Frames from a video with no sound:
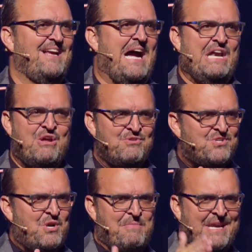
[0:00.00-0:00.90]
I know
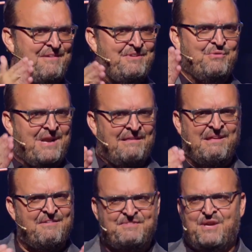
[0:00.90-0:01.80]
so many of you, and I
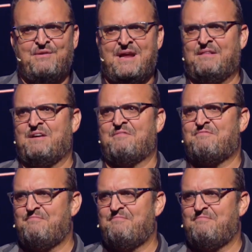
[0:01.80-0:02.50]
love you, and I love